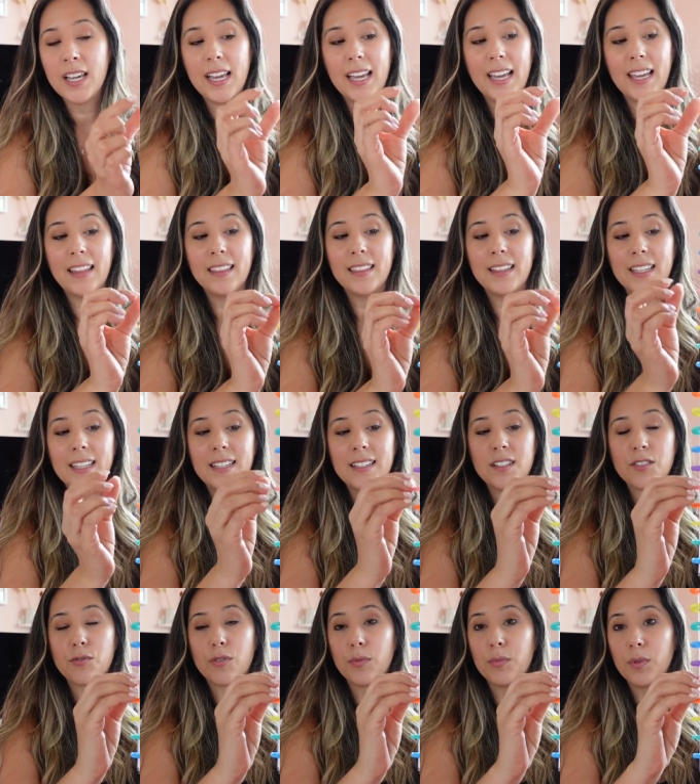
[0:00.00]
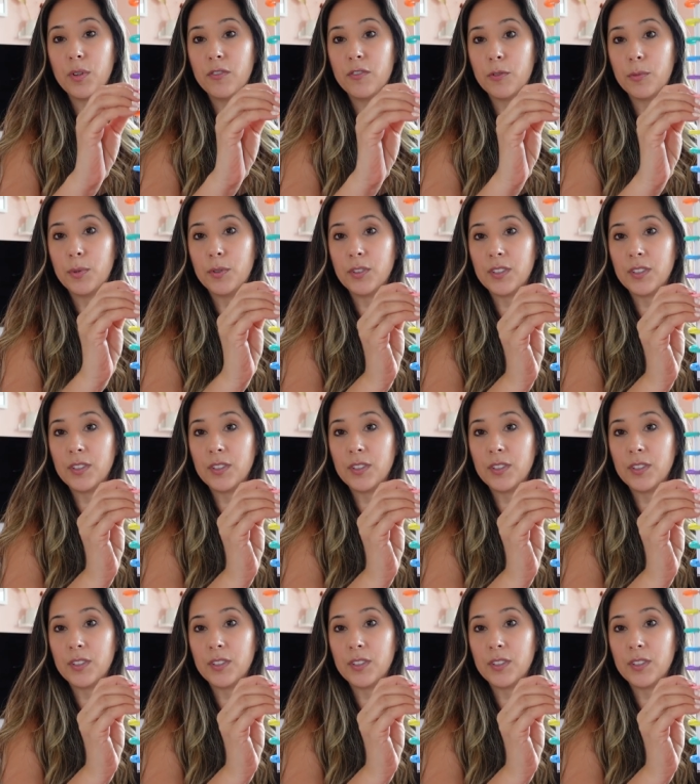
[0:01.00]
and these removable